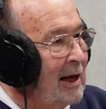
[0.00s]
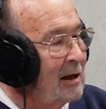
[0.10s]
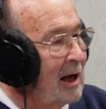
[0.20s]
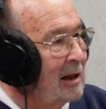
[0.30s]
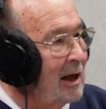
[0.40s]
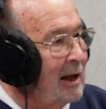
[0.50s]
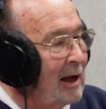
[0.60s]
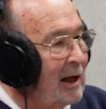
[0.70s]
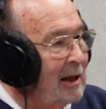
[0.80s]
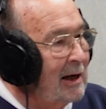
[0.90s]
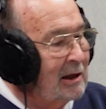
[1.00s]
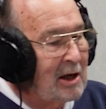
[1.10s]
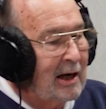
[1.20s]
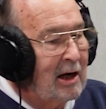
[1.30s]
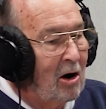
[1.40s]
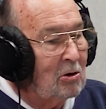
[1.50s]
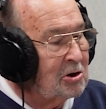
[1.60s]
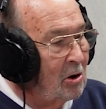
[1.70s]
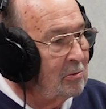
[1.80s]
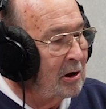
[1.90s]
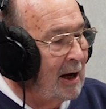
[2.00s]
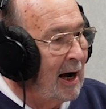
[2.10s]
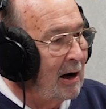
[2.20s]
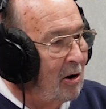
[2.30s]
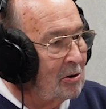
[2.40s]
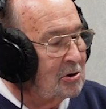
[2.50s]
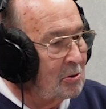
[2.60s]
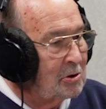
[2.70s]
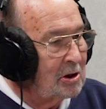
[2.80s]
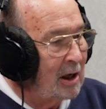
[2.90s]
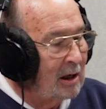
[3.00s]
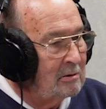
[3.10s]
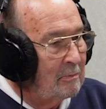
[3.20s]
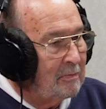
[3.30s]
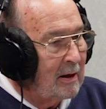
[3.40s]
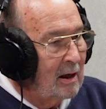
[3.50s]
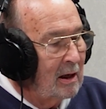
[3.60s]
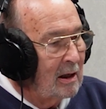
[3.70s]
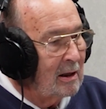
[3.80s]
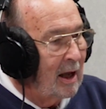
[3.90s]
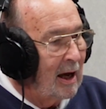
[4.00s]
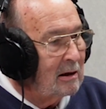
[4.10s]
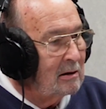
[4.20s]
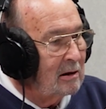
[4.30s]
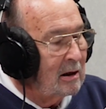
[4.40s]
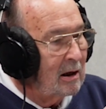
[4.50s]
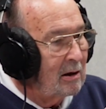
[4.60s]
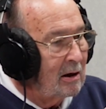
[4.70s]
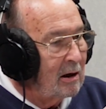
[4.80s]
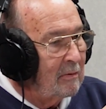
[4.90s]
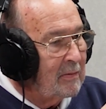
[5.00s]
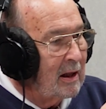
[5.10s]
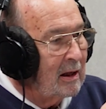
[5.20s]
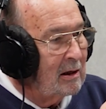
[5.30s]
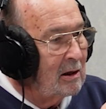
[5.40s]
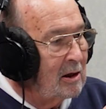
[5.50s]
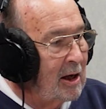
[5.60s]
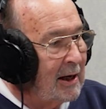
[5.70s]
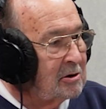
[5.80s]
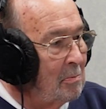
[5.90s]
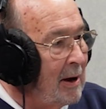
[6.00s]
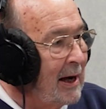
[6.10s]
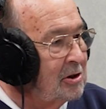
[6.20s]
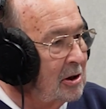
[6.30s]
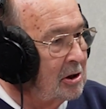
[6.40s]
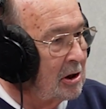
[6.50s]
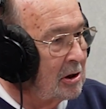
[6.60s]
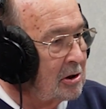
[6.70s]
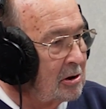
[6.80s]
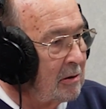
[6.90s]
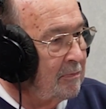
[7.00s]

he and then he, and then he said he also the guy also said that uh, text messages